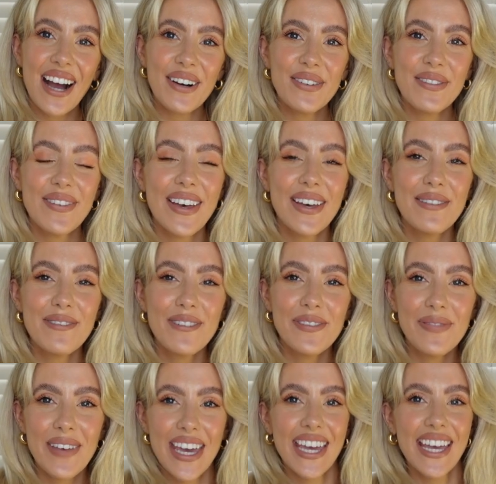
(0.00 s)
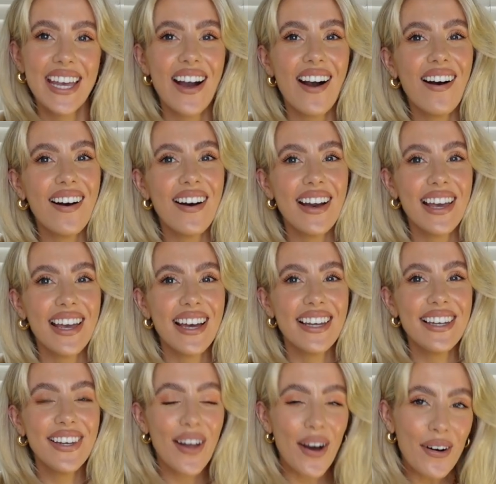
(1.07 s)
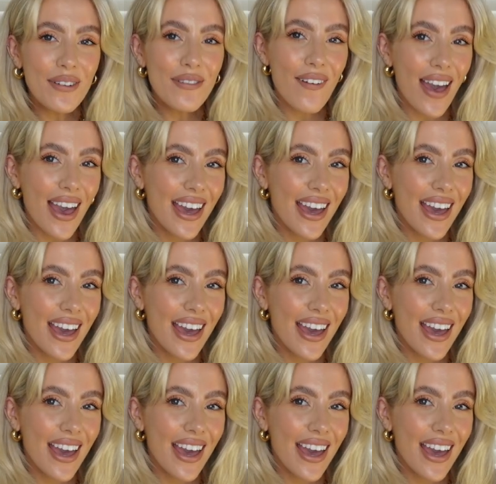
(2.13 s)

outfit for me. I love